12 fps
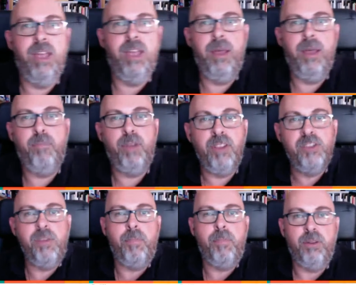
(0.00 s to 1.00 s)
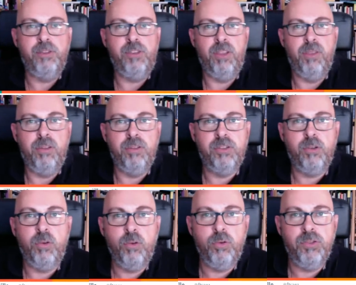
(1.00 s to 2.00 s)
principals in their
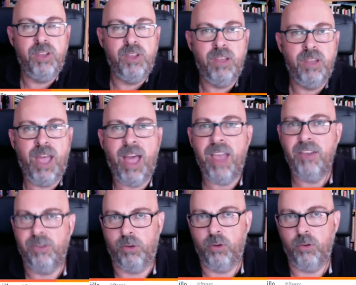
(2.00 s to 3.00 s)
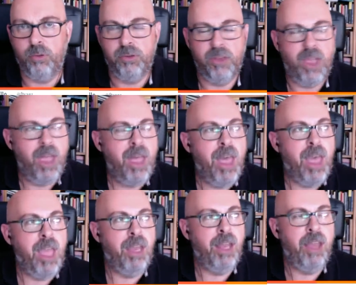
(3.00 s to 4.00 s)
schools and high schools, and I
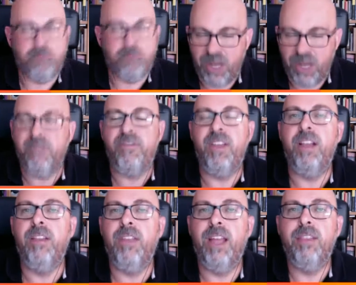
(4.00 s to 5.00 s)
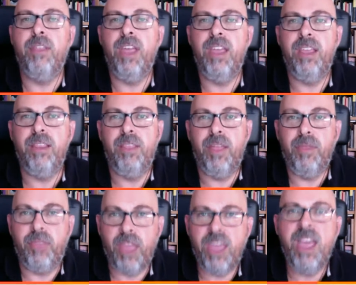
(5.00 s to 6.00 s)
really feel that they
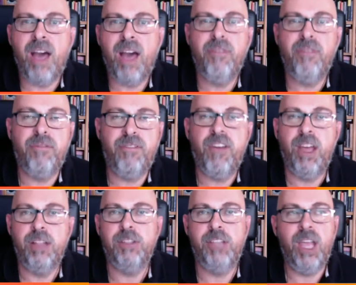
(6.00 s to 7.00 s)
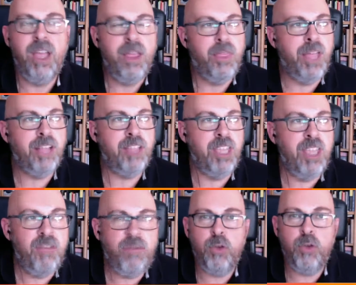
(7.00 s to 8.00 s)
have felt that if
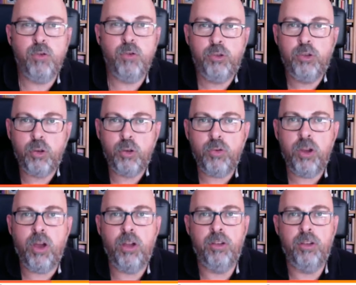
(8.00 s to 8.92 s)
you do not